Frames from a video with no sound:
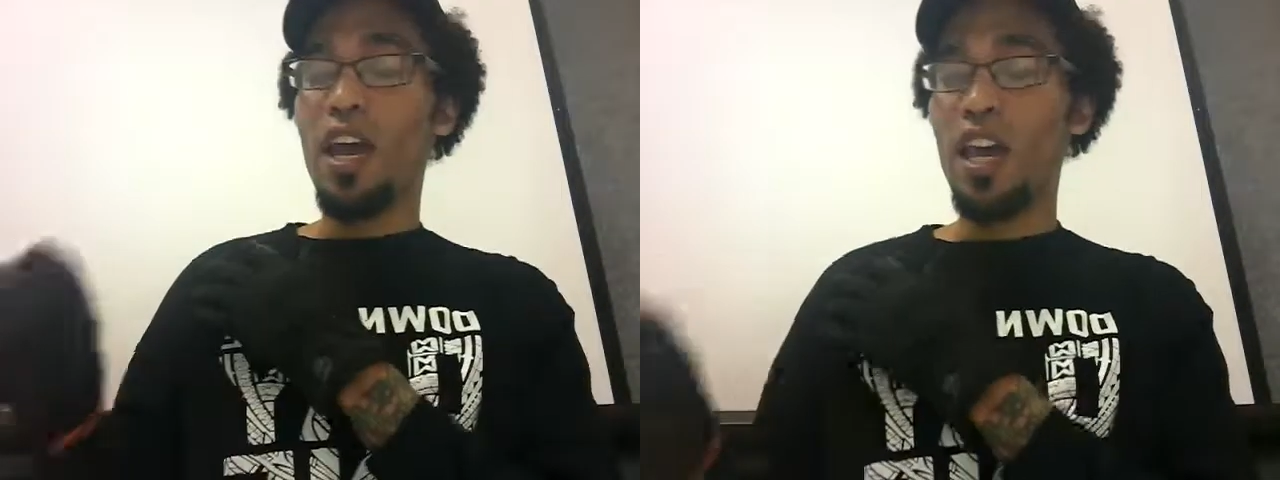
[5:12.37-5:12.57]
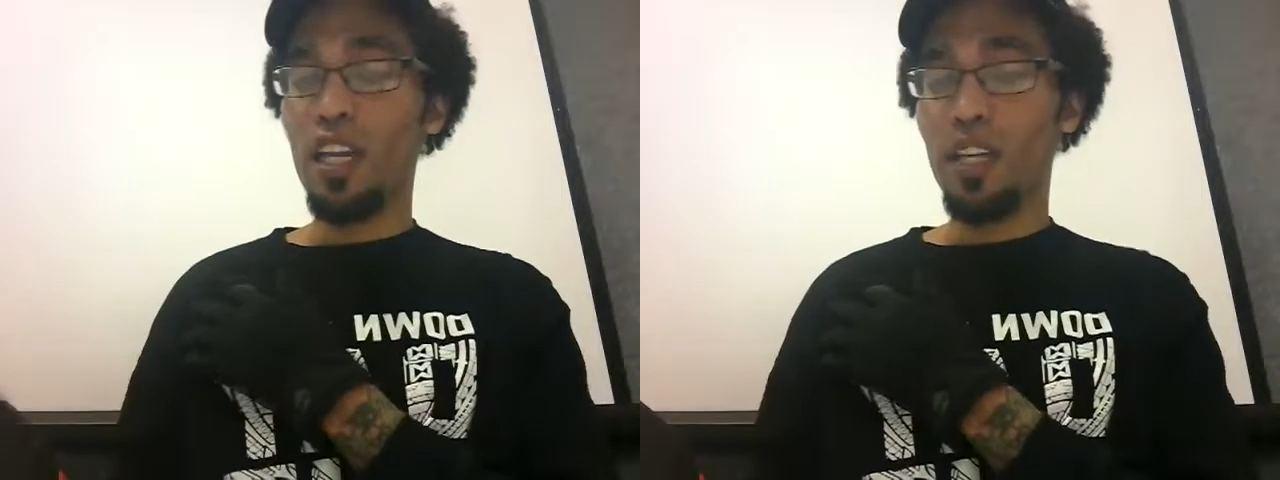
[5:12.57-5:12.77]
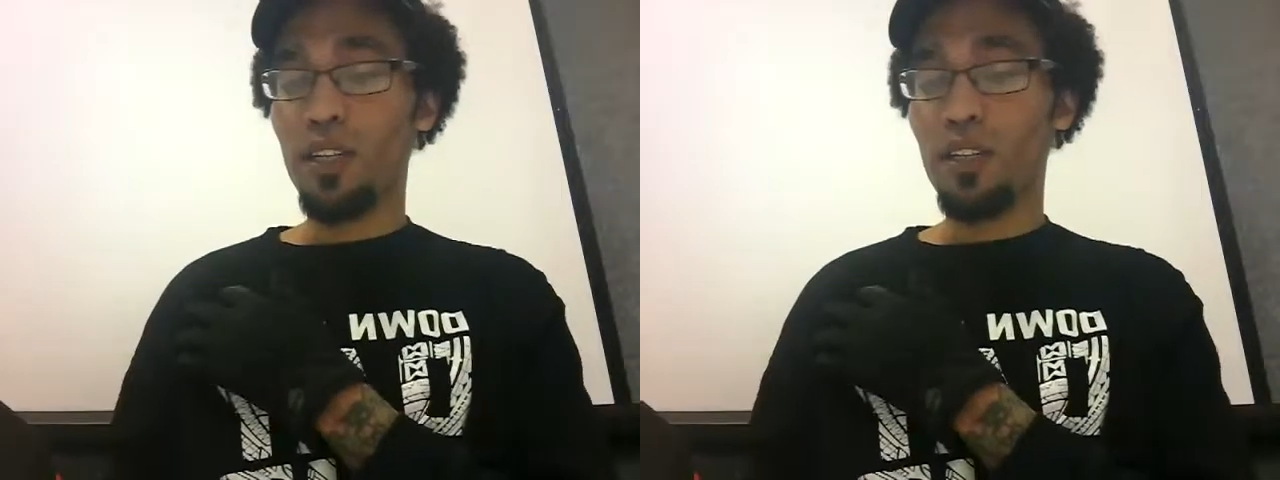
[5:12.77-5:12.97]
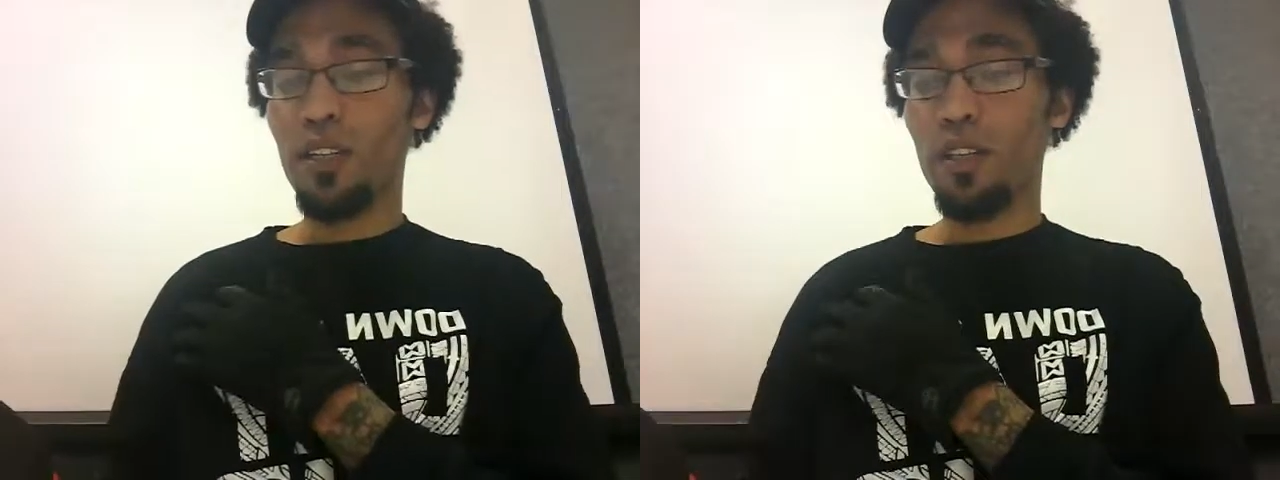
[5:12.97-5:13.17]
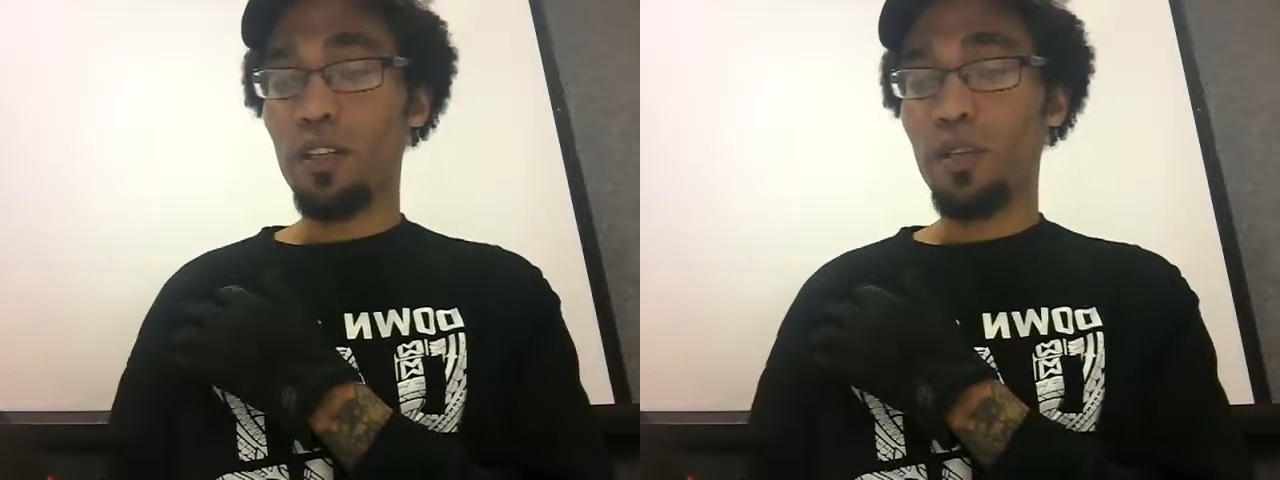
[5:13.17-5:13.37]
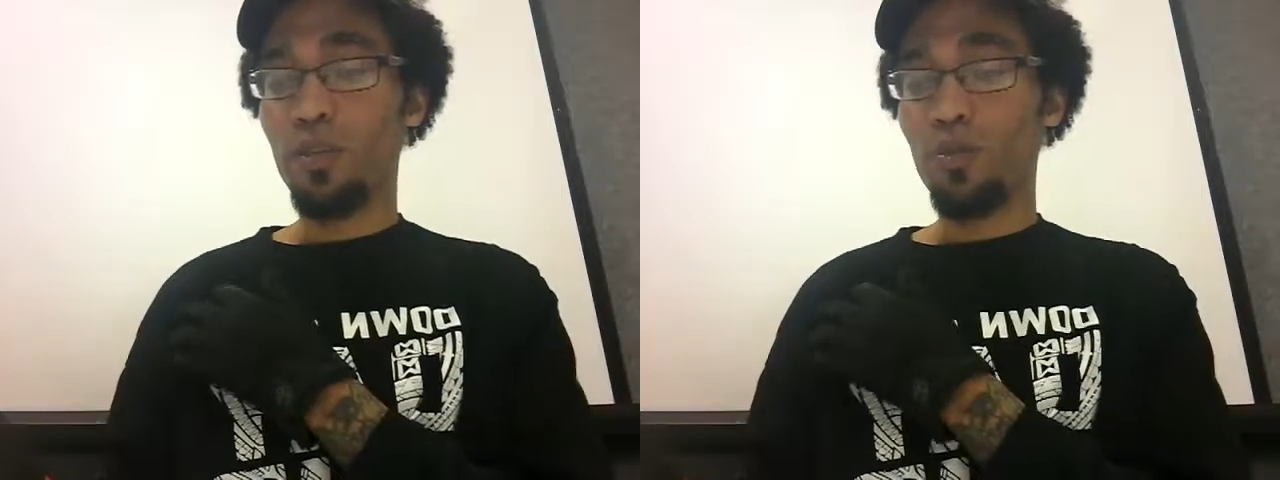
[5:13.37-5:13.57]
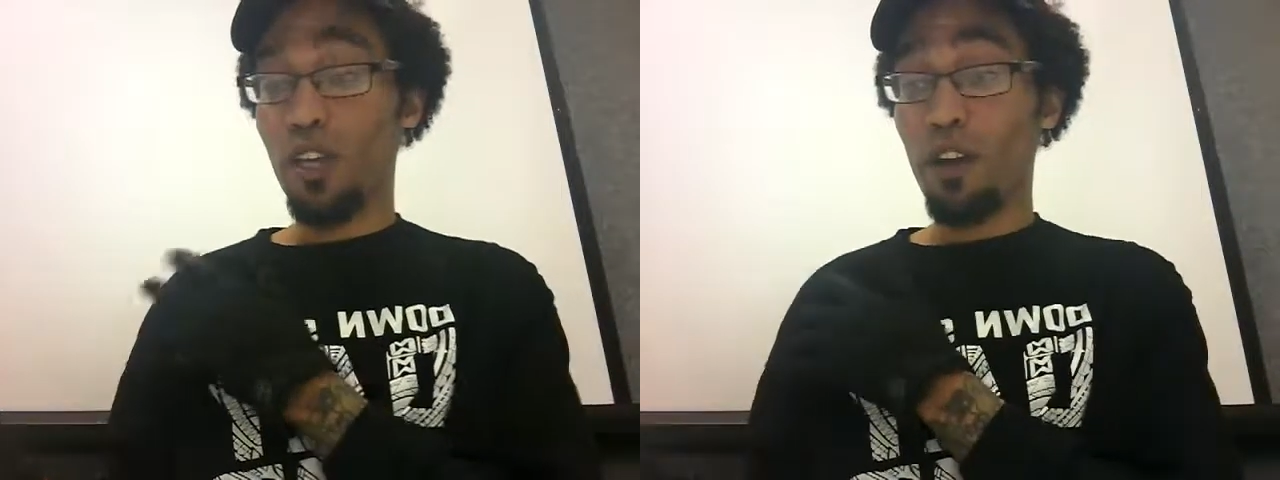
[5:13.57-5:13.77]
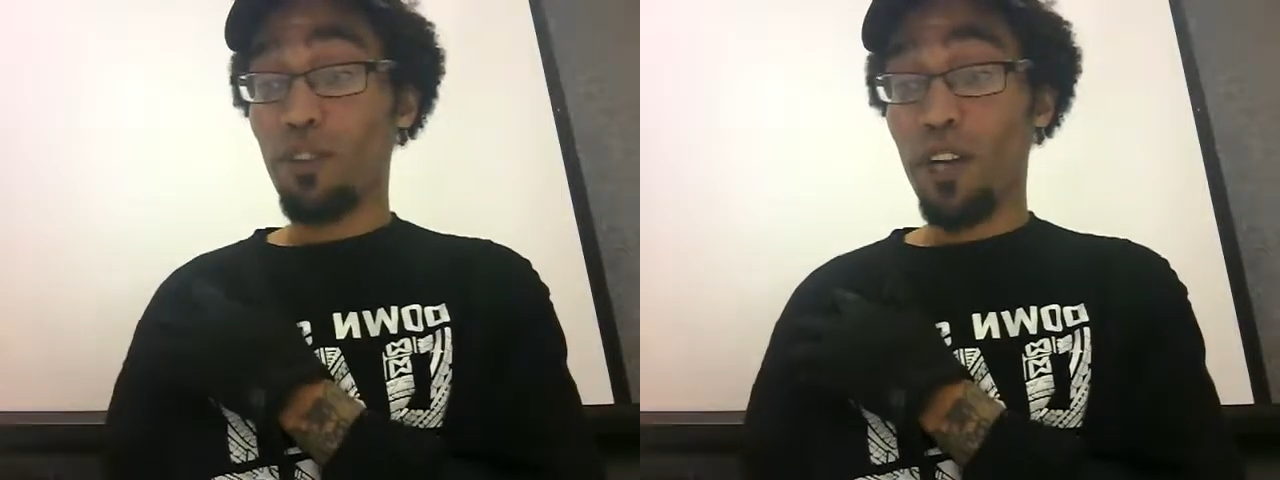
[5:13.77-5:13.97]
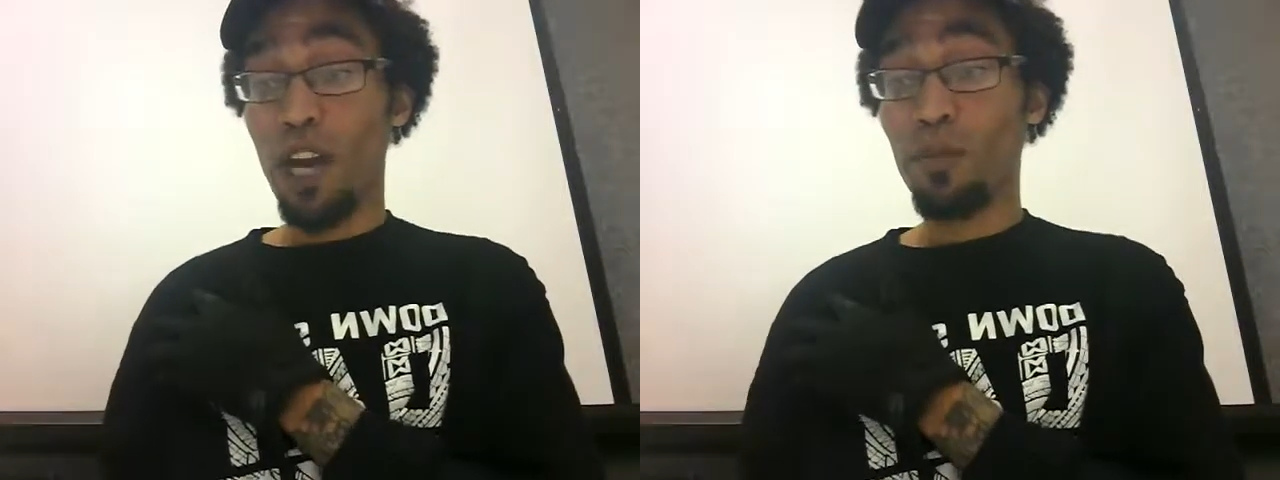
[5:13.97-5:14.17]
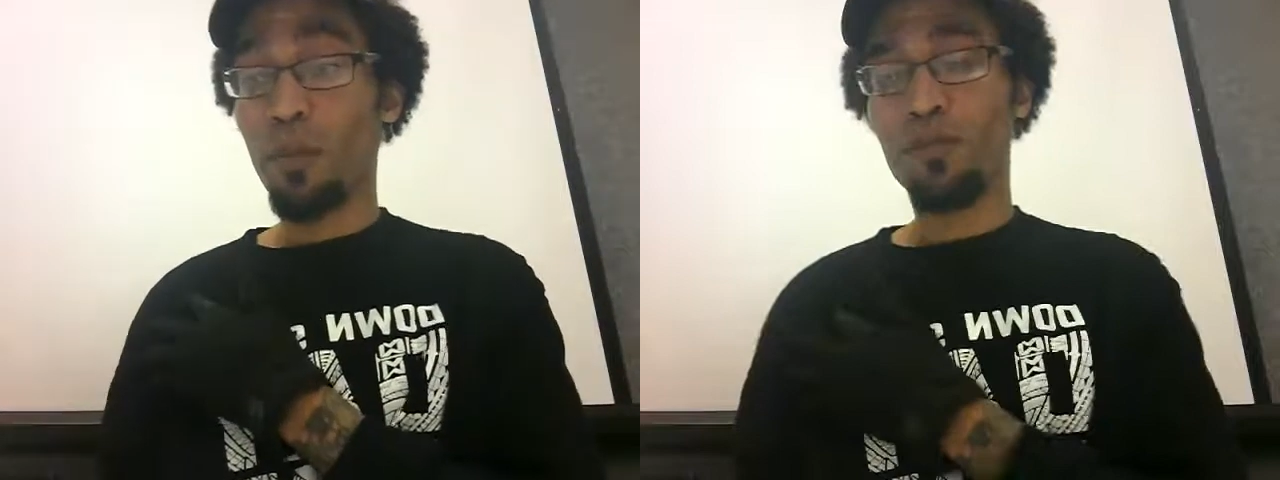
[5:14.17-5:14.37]
and was out for
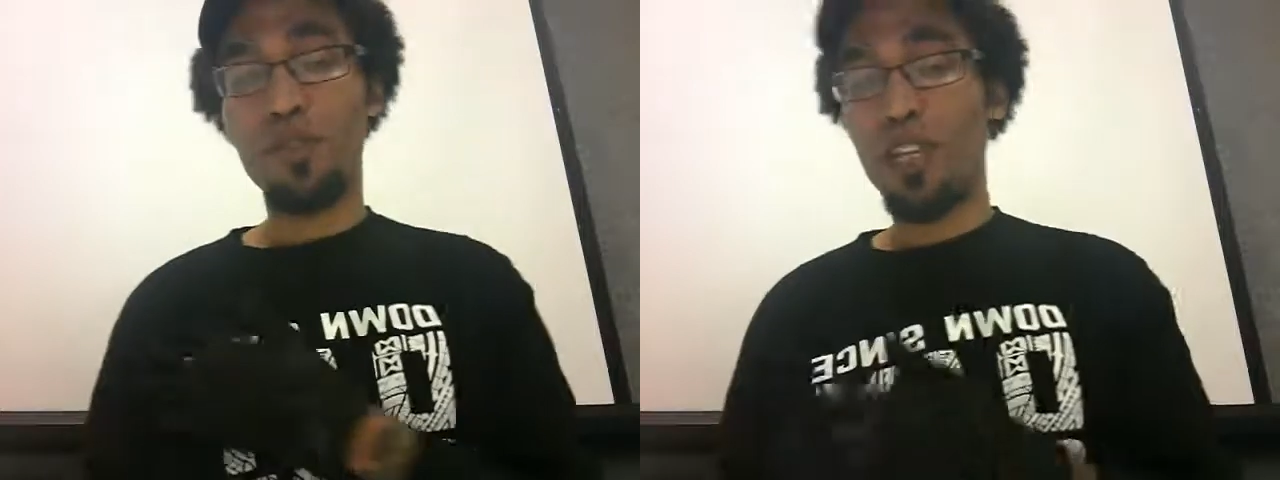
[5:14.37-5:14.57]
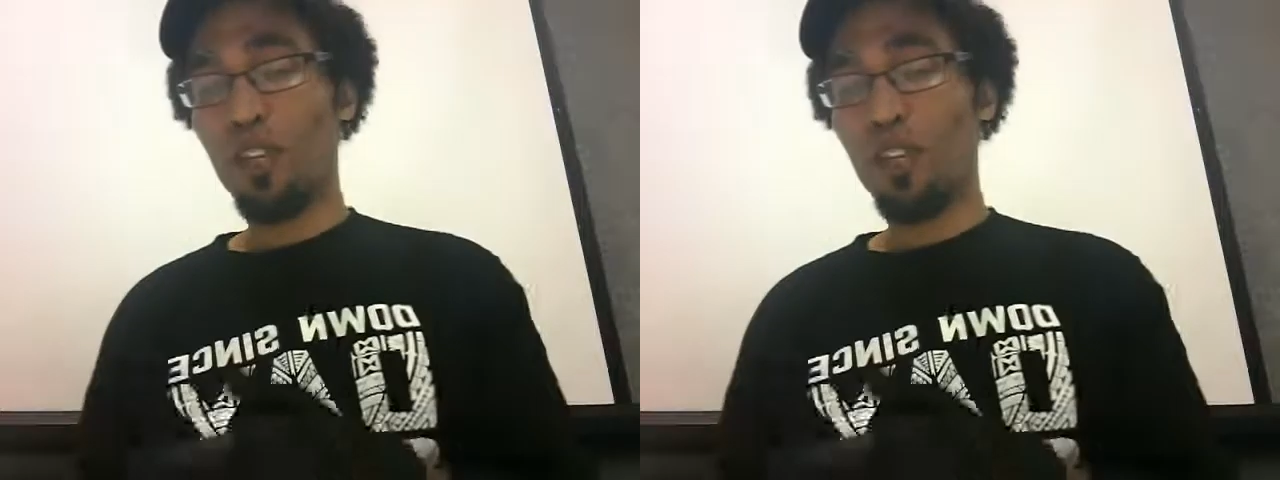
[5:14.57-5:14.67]
9 months.